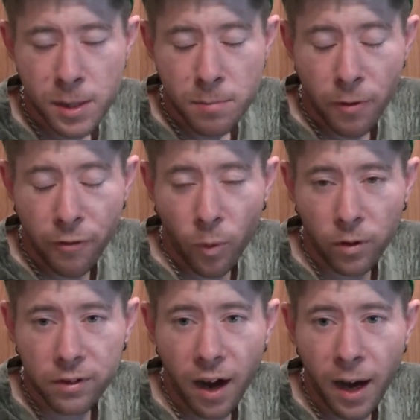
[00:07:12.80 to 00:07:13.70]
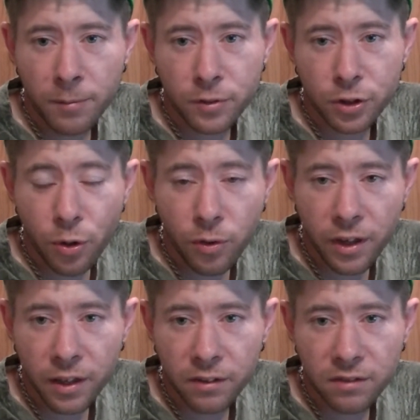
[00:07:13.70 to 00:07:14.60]
Before times do
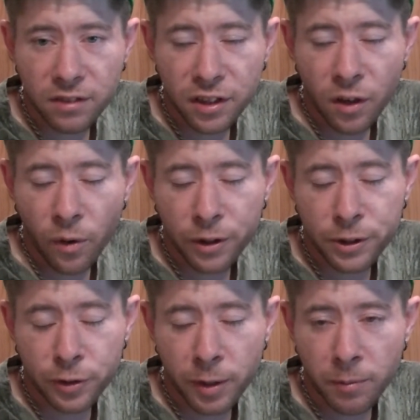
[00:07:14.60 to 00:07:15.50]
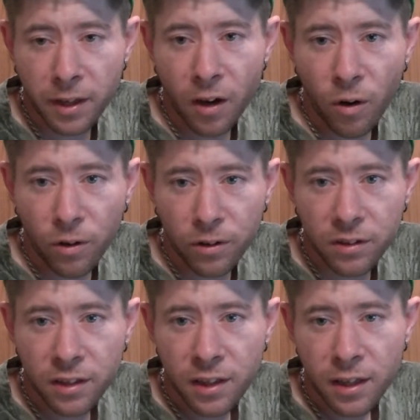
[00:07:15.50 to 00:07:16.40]
get, extremely hard